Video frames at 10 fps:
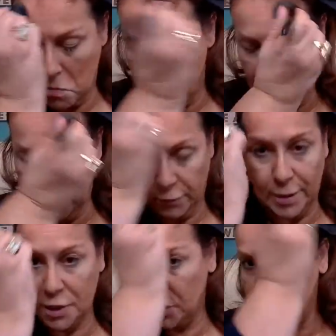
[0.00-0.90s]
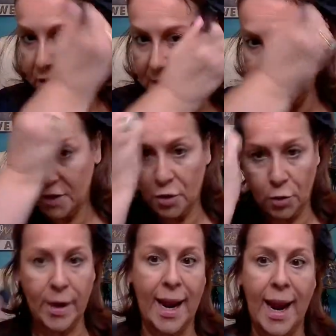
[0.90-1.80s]
all of what you've just
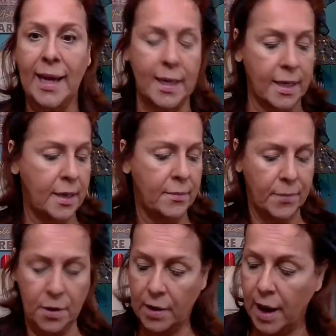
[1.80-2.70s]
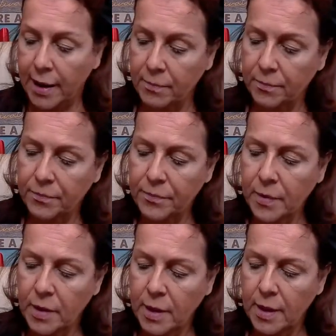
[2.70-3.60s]
created, okay?
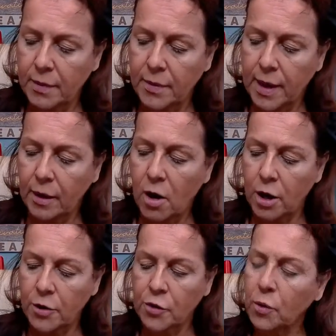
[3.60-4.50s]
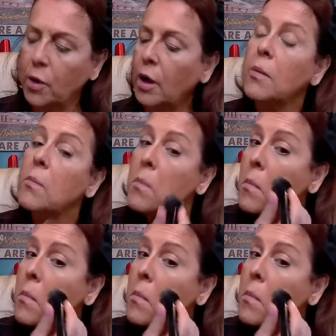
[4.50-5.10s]
That contour